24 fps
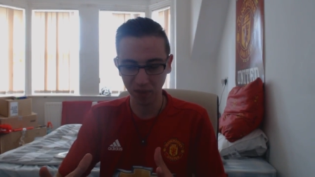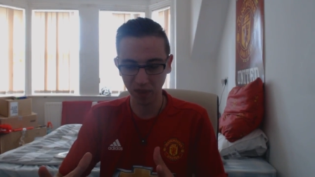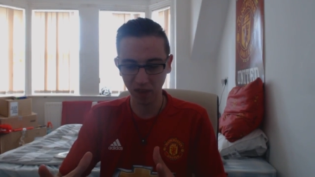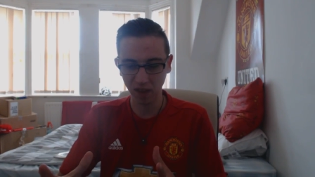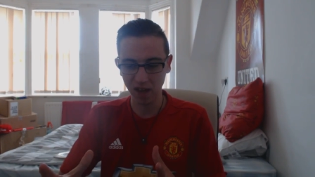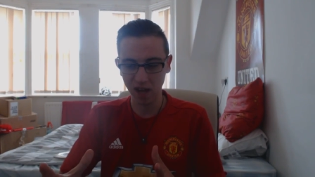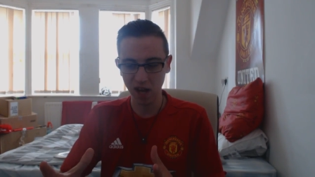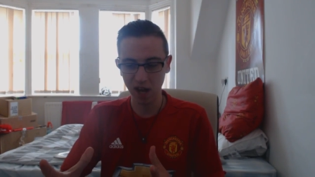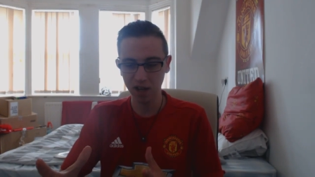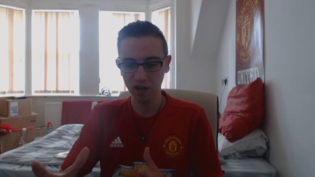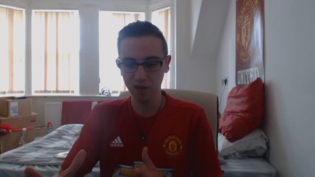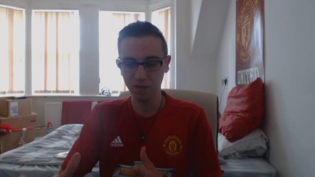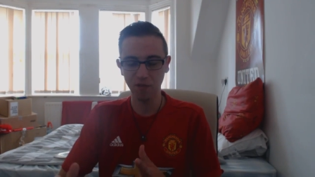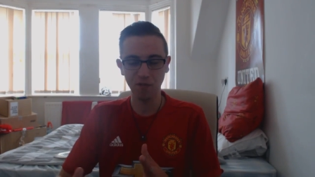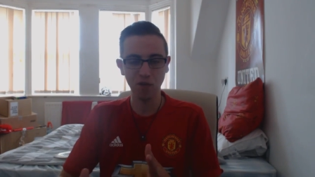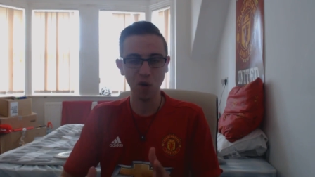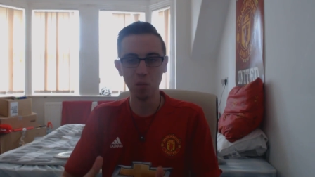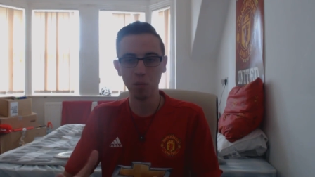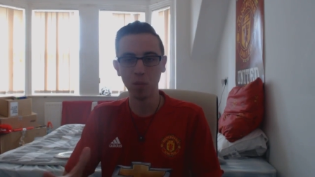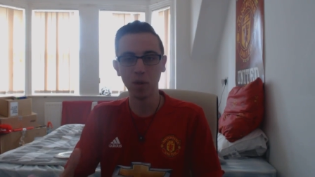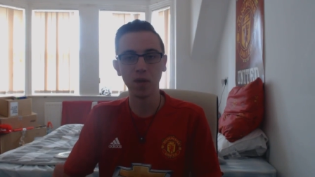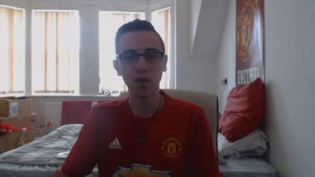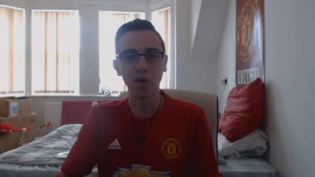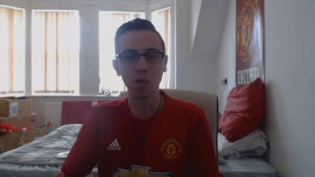kind of
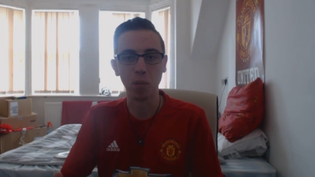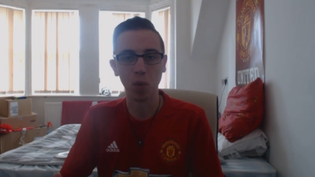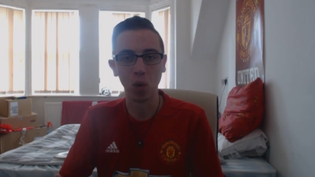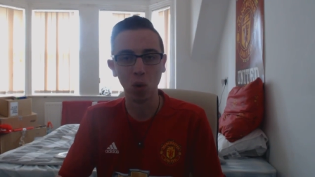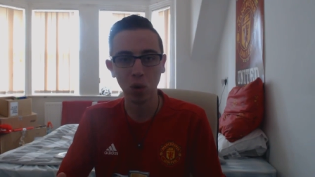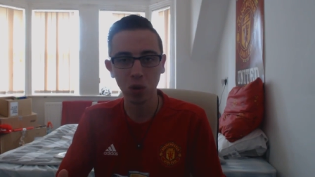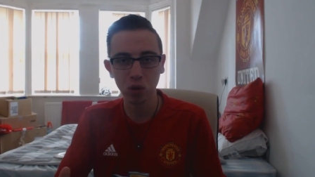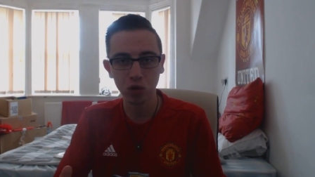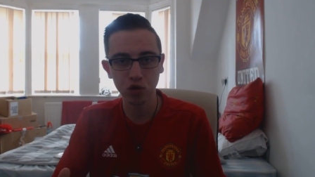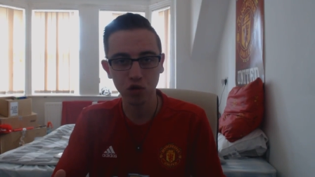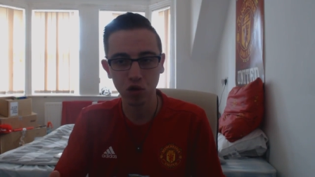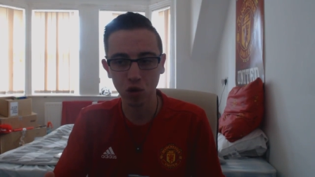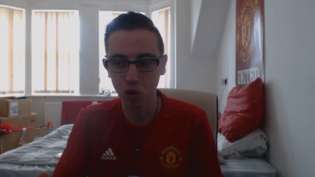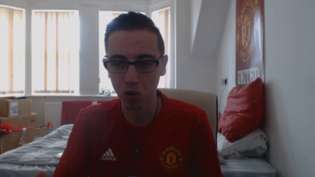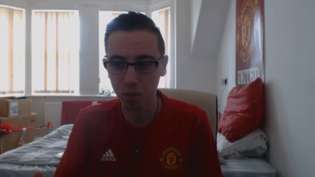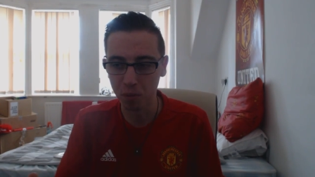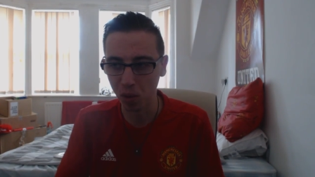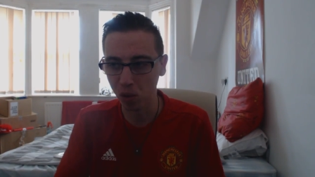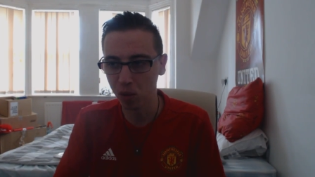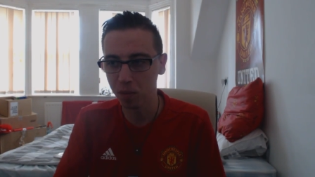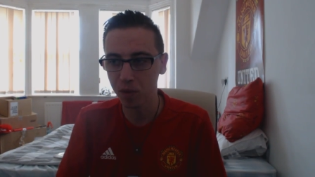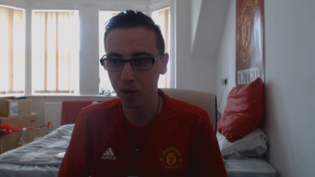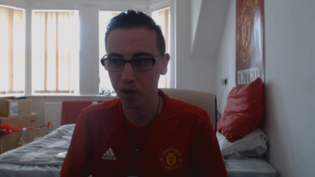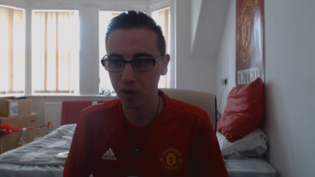fumbled the ball, so
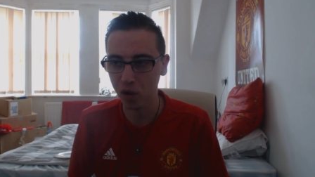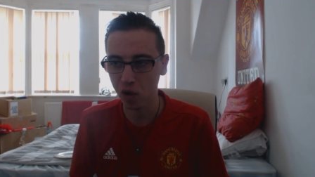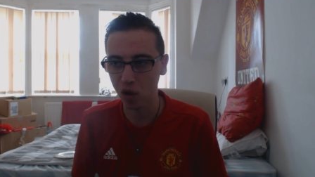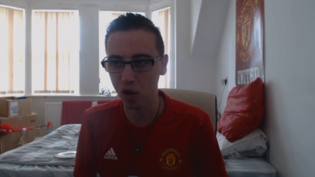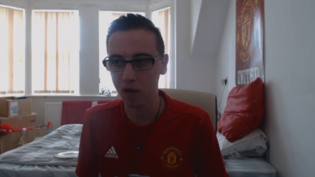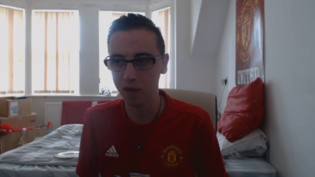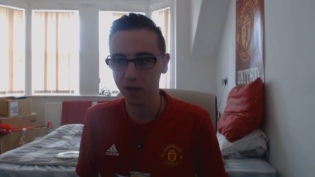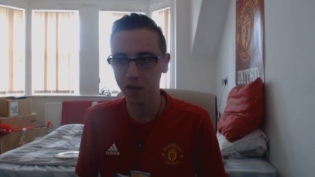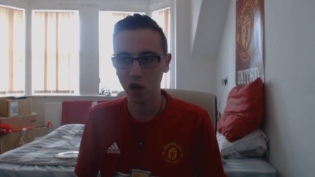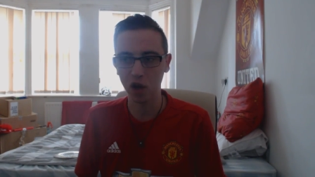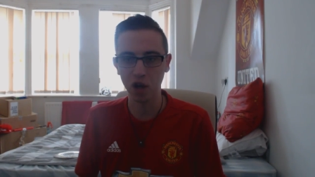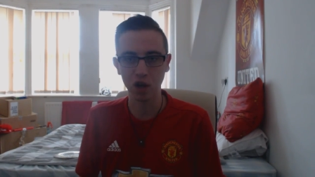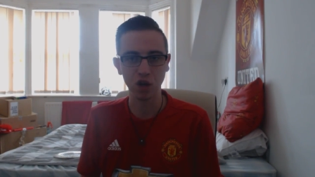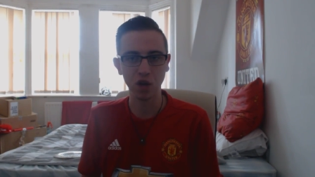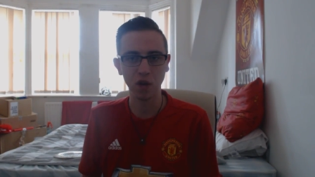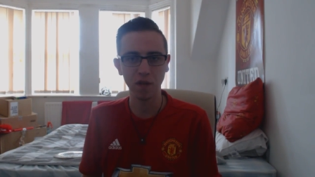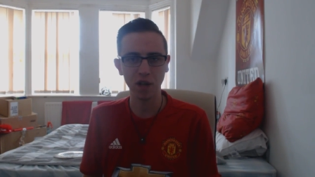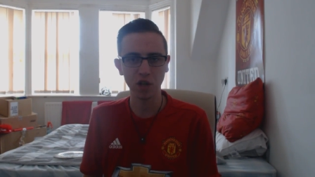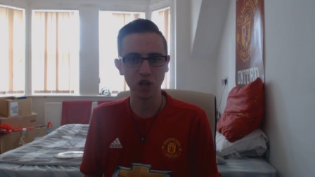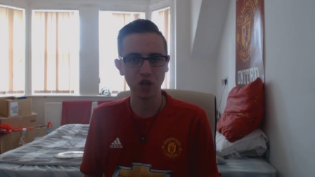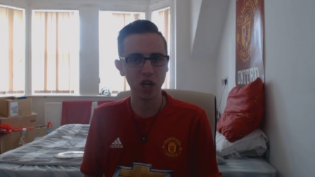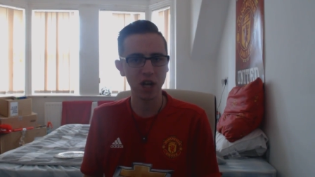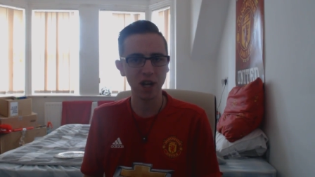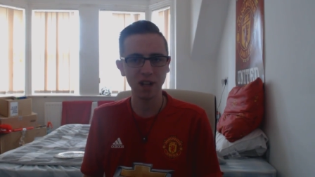Bournemouth got
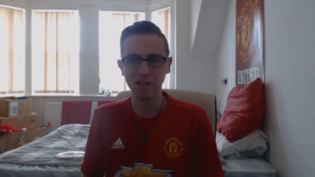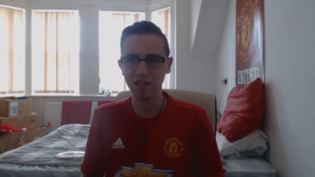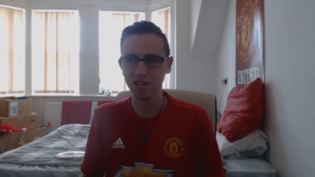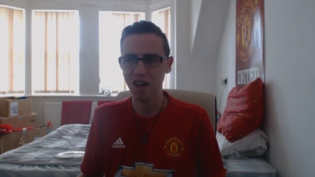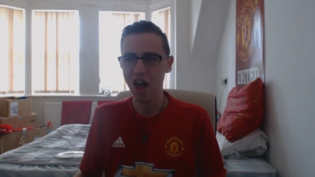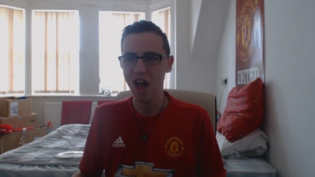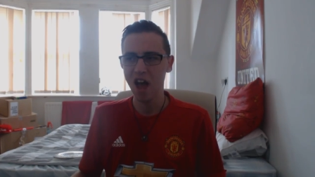another chance.